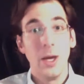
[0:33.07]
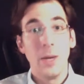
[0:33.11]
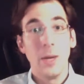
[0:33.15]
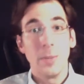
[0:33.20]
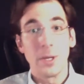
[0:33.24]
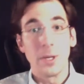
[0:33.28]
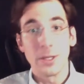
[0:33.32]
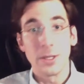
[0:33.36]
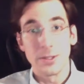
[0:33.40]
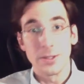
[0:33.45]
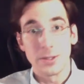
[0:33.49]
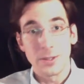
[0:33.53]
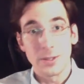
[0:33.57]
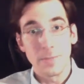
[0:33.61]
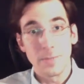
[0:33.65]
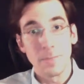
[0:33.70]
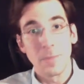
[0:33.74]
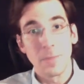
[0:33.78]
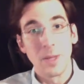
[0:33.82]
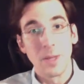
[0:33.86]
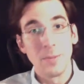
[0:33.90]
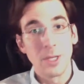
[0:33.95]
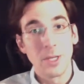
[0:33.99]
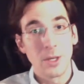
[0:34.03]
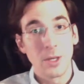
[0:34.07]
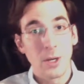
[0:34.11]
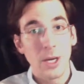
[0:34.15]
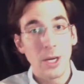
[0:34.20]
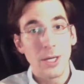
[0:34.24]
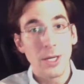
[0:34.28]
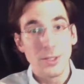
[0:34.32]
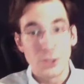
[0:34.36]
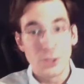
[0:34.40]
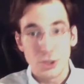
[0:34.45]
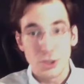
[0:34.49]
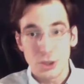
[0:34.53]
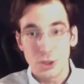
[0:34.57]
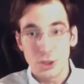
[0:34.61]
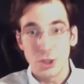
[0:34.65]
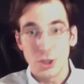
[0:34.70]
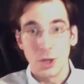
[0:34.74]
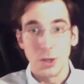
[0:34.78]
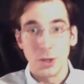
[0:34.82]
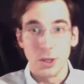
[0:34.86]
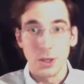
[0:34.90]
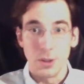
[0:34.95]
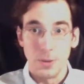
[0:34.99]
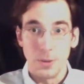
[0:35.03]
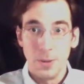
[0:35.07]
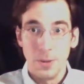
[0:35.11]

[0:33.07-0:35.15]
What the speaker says: because let me go ahead and just show you.